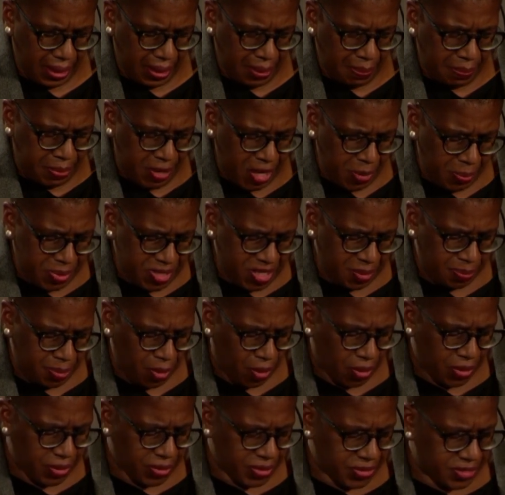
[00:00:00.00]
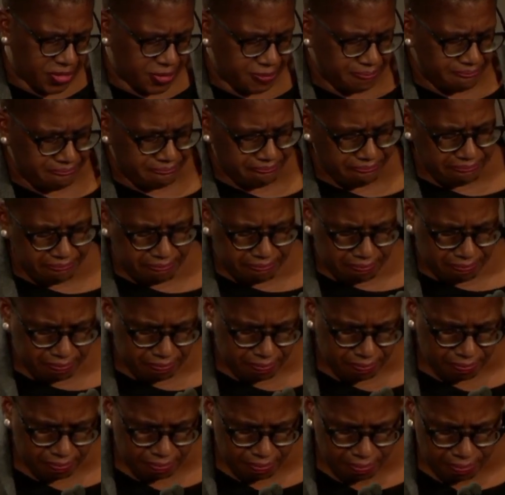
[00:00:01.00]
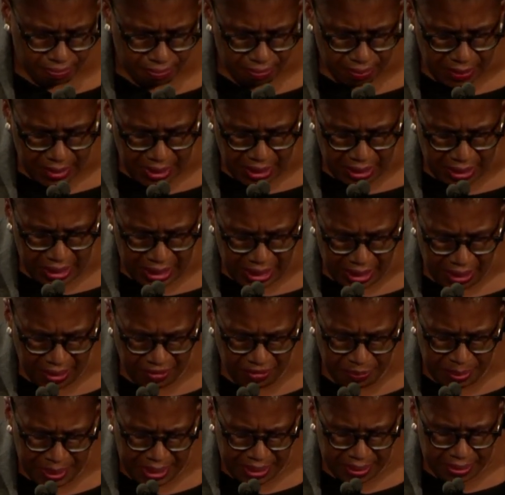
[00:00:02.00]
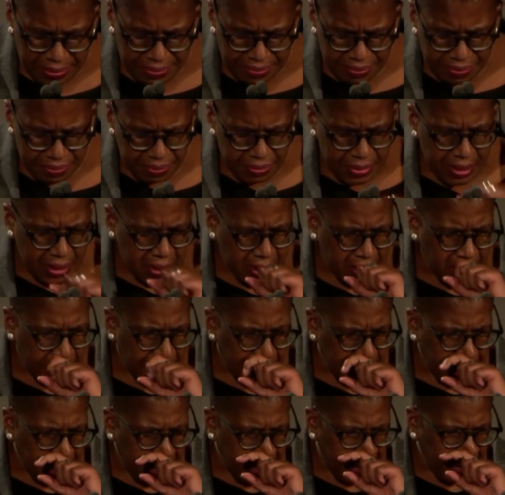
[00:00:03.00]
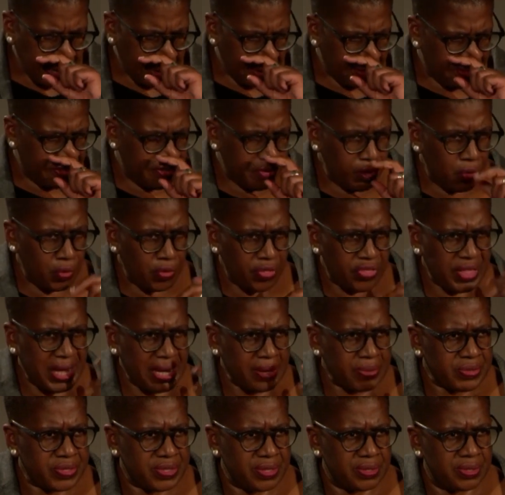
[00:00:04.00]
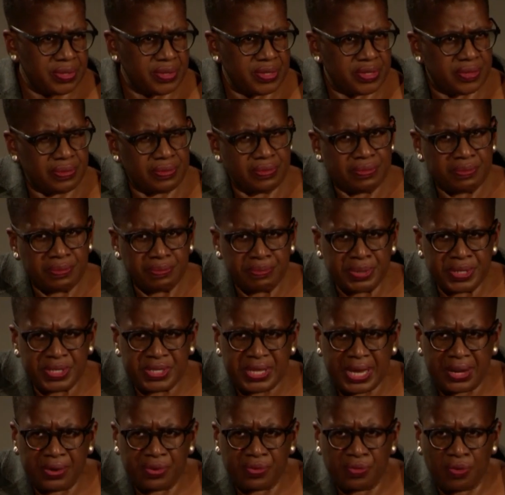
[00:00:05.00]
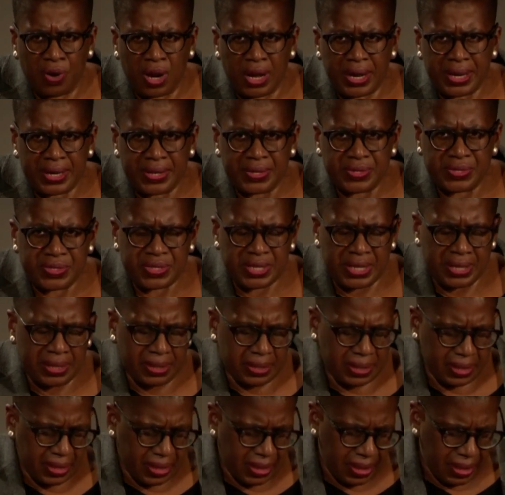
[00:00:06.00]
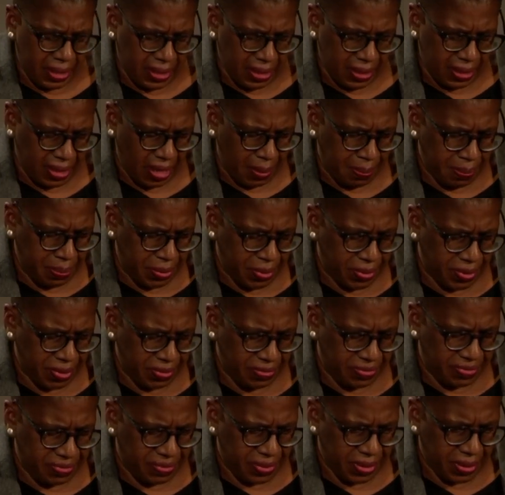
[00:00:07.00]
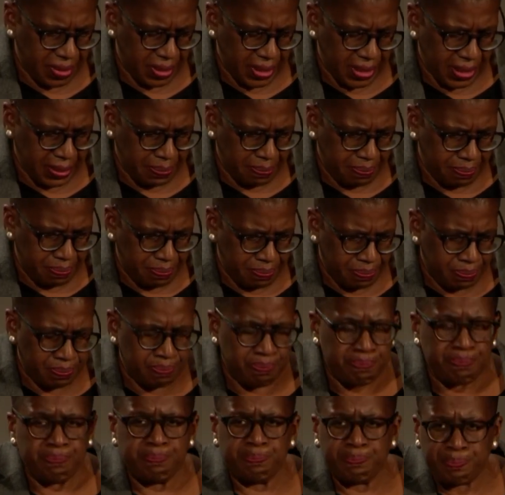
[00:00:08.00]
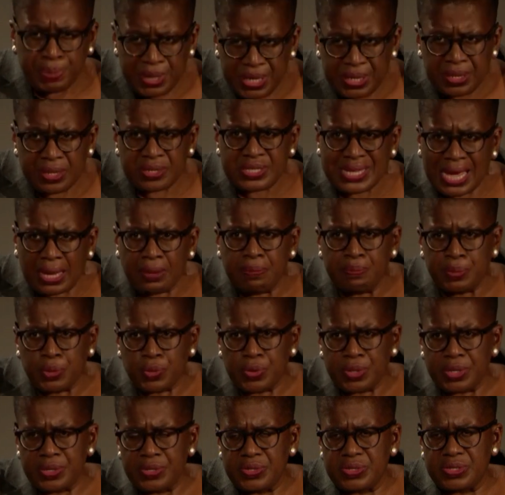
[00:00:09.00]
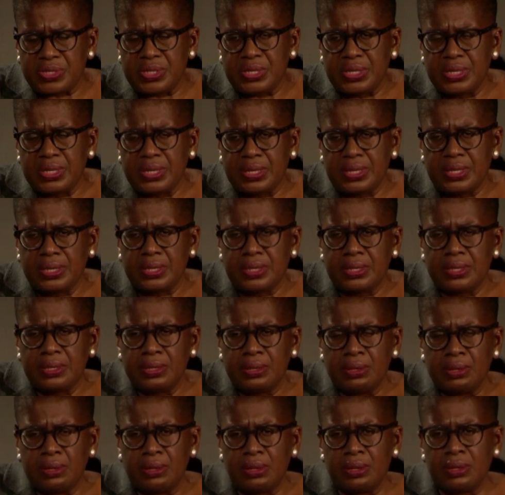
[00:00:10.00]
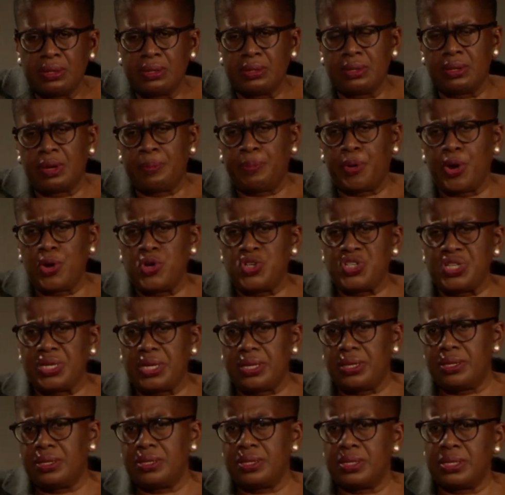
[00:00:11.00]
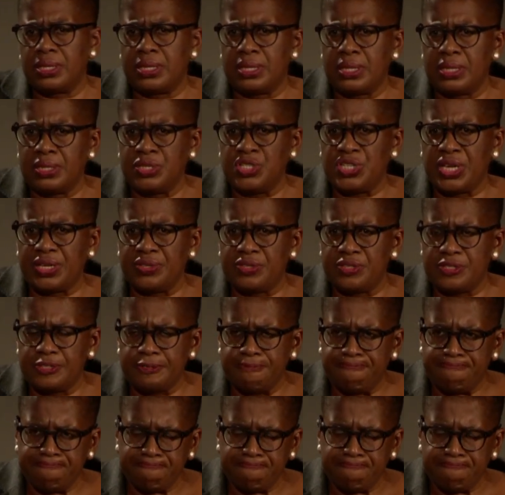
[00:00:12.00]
Puberty blockers. There have been a 4,000% rise in the number of girls and boys approaching GIDS.